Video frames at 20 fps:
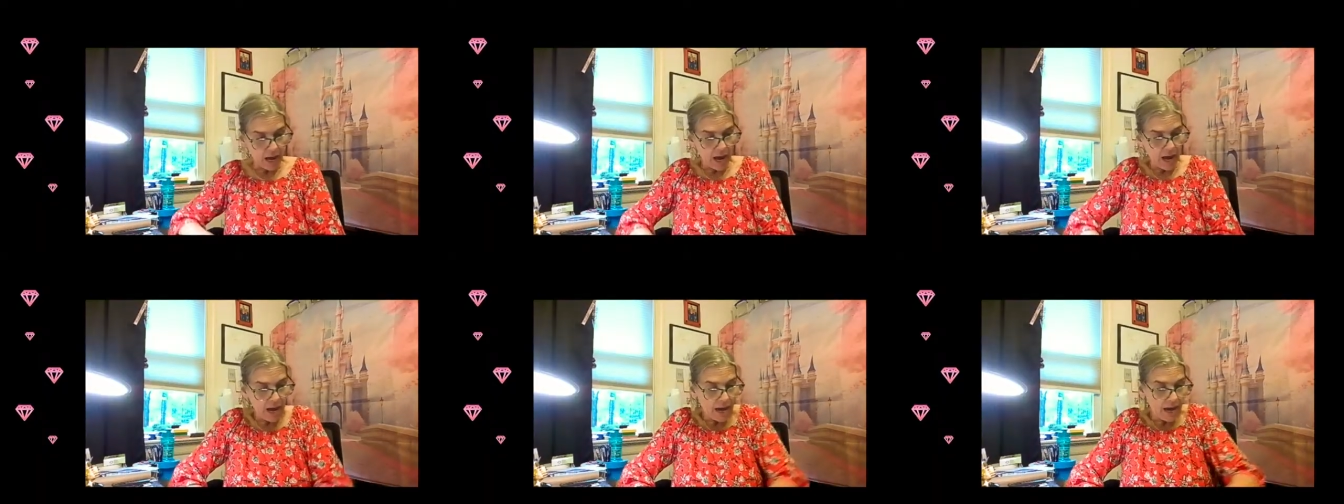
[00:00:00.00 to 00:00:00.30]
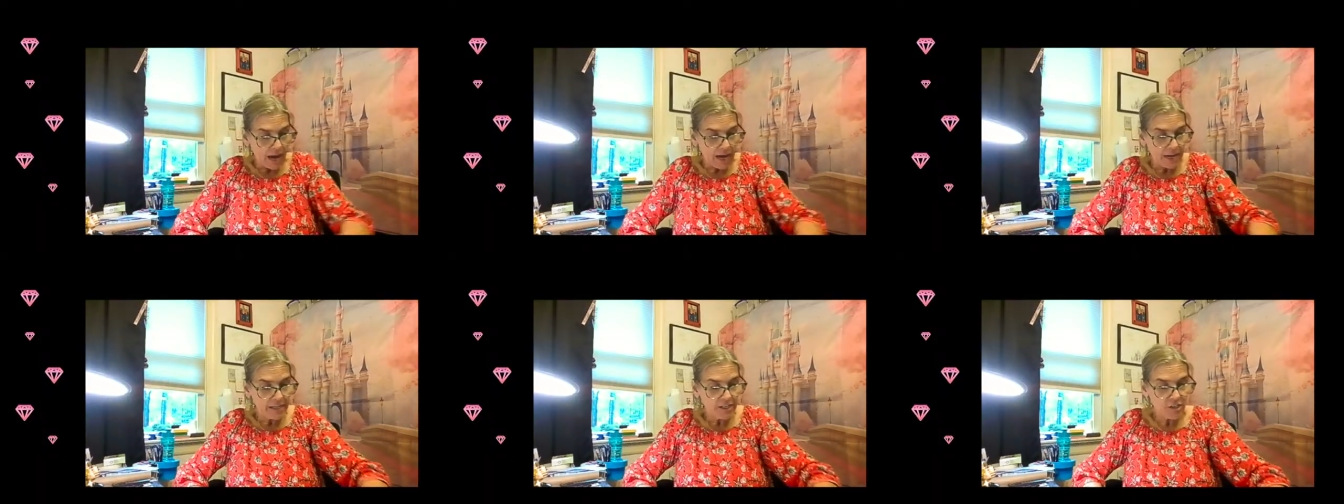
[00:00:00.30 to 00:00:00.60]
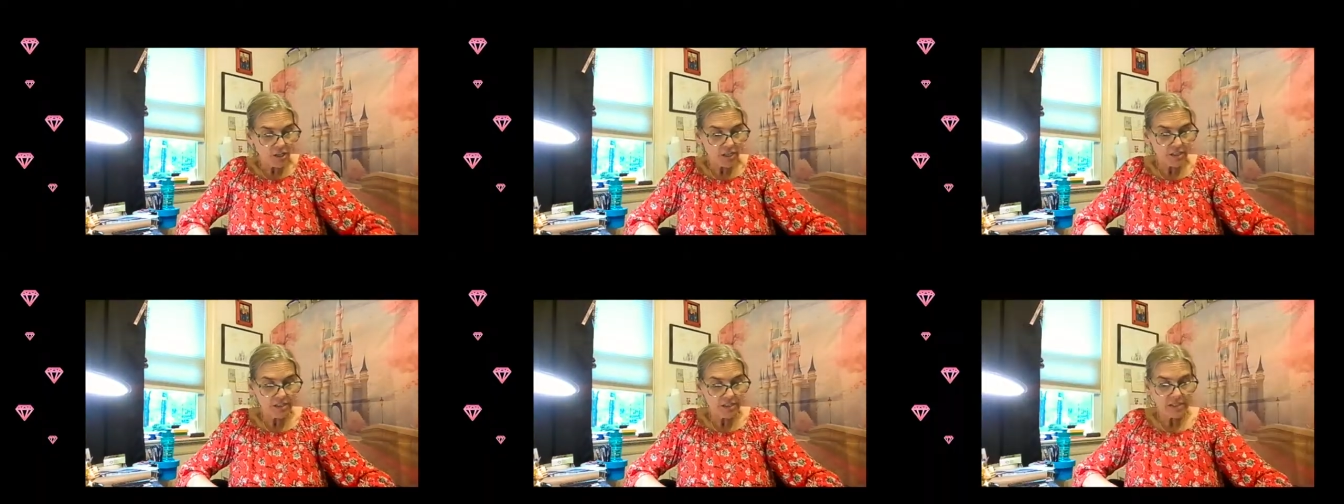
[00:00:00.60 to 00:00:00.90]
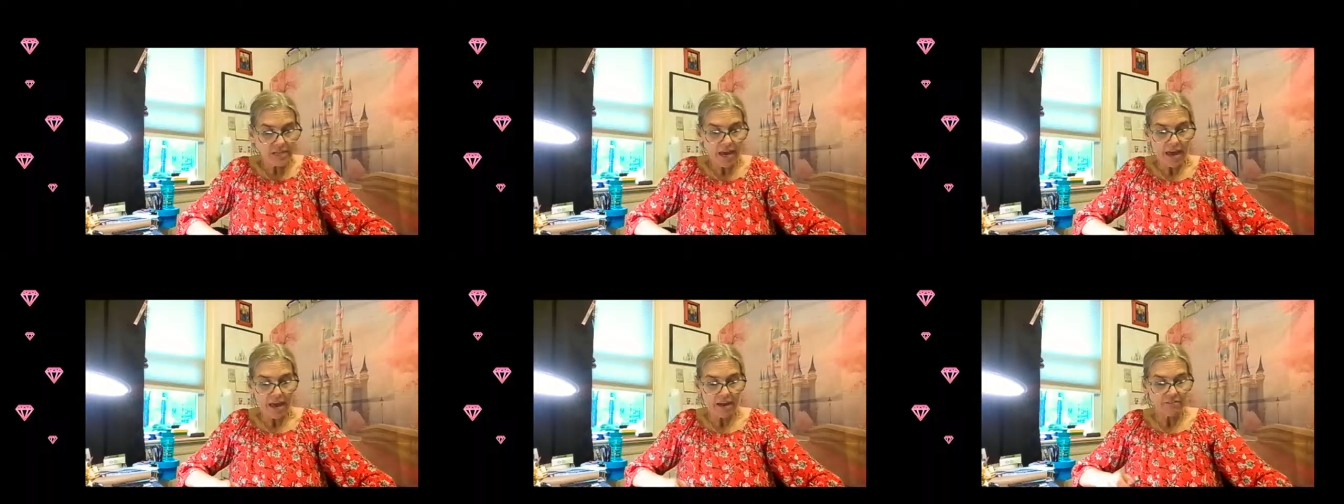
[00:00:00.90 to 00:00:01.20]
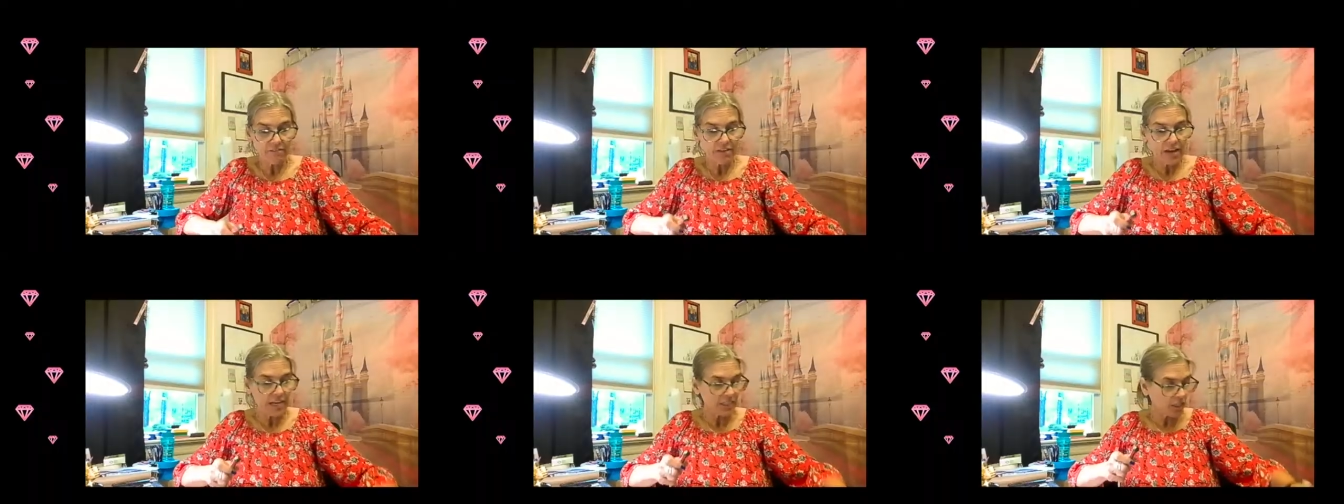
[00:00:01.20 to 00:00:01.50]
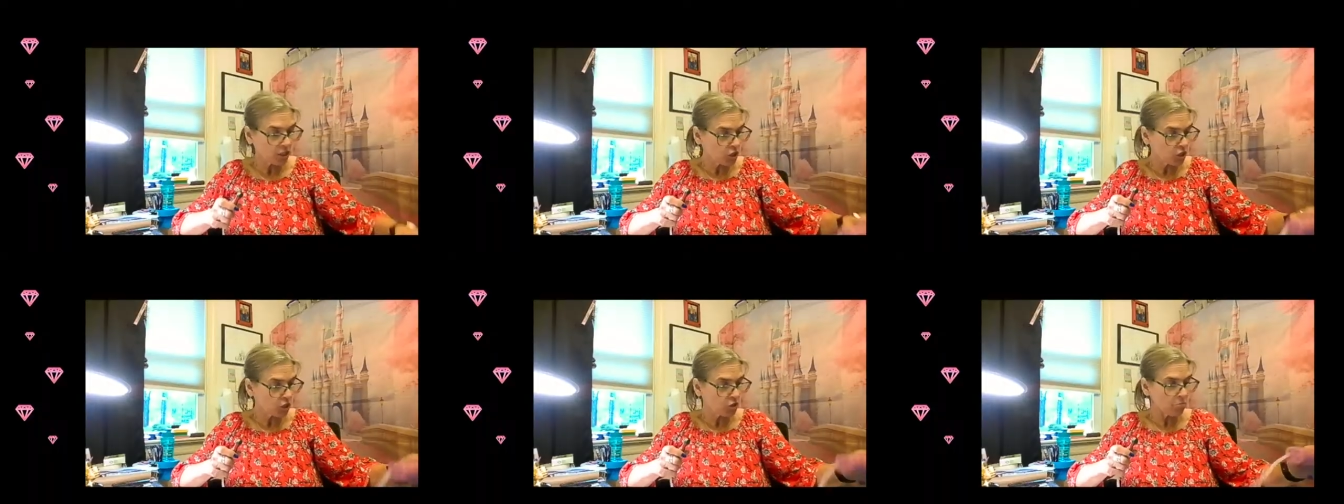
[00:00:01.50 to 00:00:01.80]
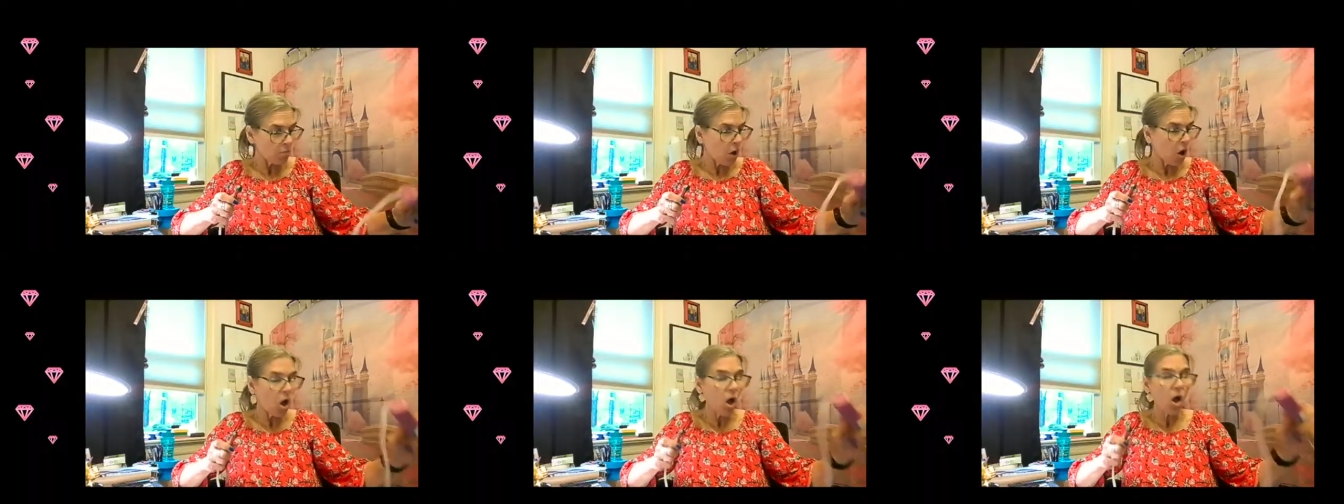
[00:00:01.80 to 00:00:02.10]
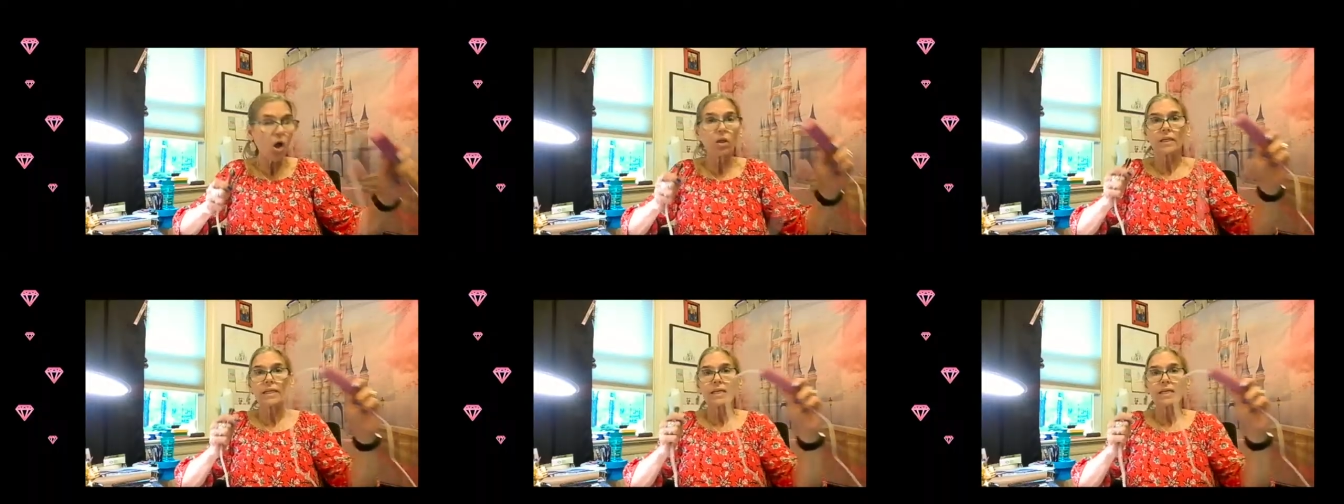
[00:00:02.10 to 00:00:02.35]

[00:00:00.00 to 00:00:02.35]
I just have a small